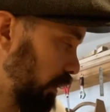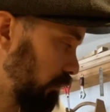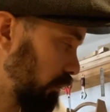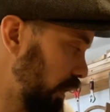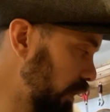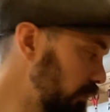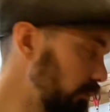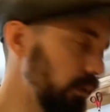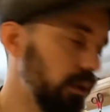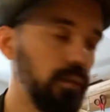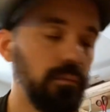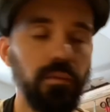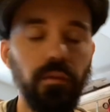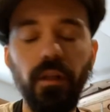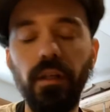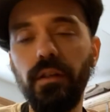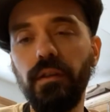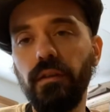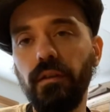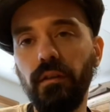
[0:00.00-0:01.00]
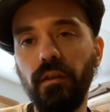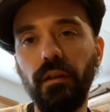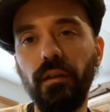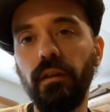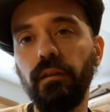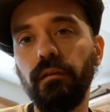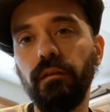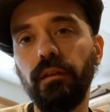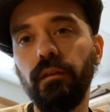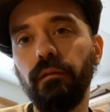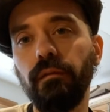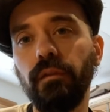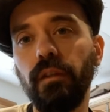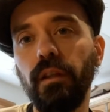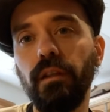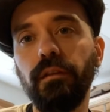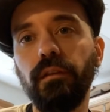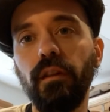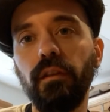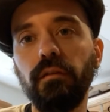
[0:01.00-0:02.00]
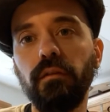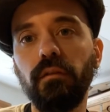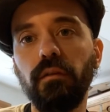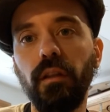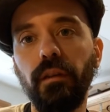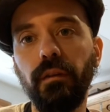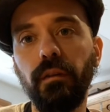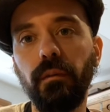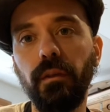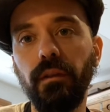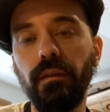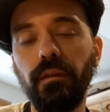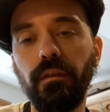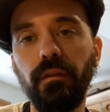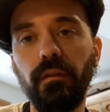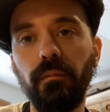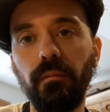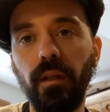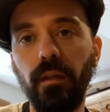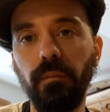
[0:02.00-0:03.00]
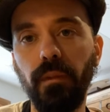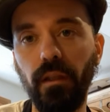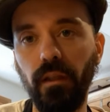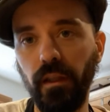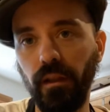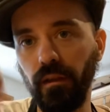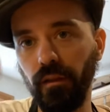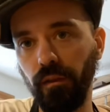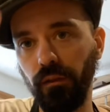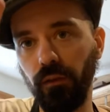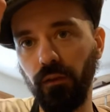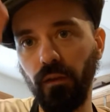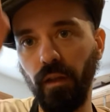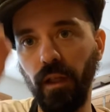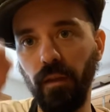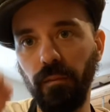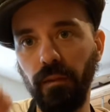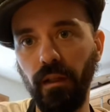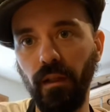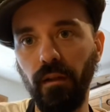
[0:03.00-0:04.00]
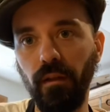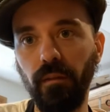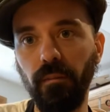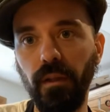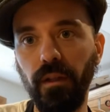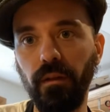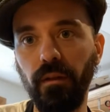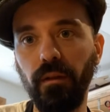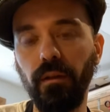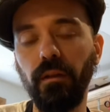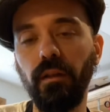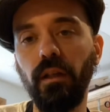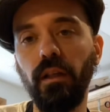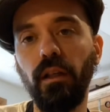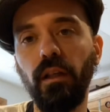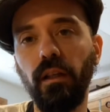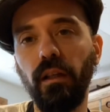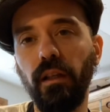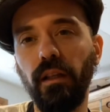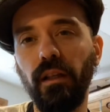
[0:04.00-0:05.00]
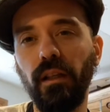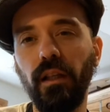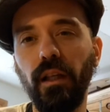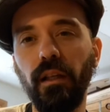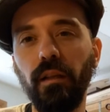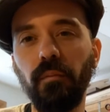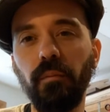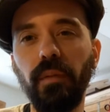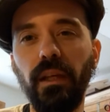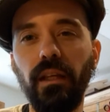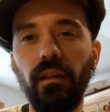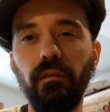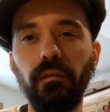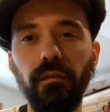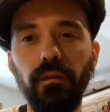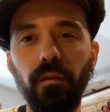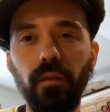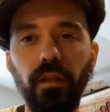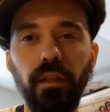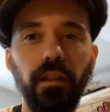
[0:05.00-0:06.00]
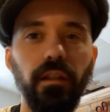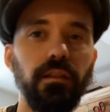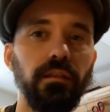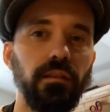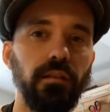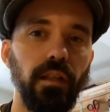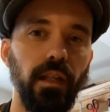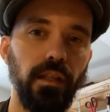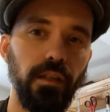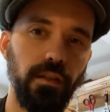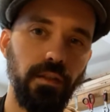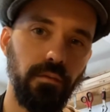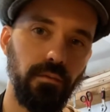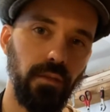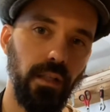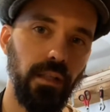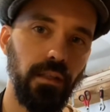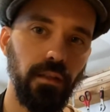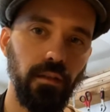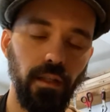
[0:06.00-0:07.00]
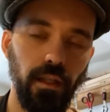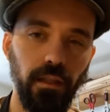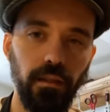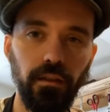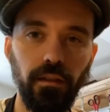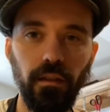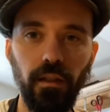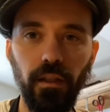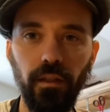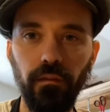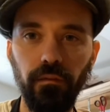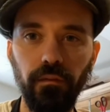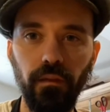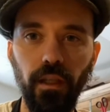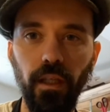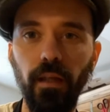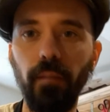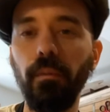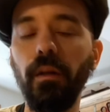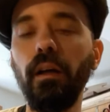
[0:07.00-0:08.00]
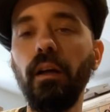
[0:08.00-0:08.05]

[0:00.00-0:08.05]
rainbow bridge, and then sort of very subtle other ones, maybe like a stripe down the middle, like a kind of Pink Floyd / Radiohead kind of vibe.